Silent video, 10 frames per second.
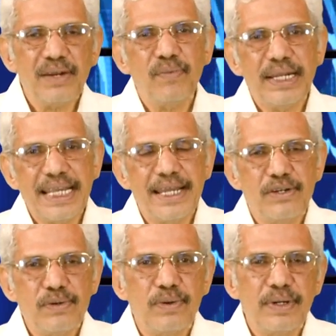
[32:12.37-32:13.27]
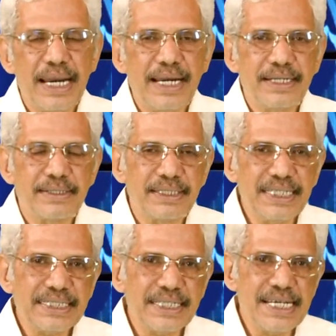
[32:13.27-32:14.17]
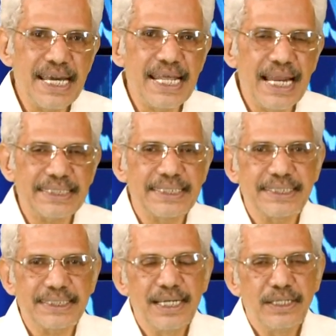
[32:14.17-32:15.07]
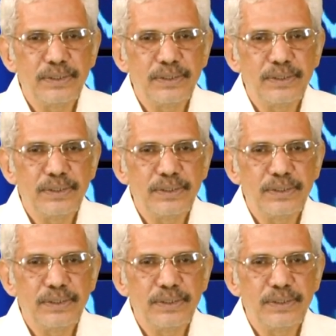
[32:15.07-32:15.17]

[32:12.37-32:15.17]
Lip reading: Then one can do a trajectory analysis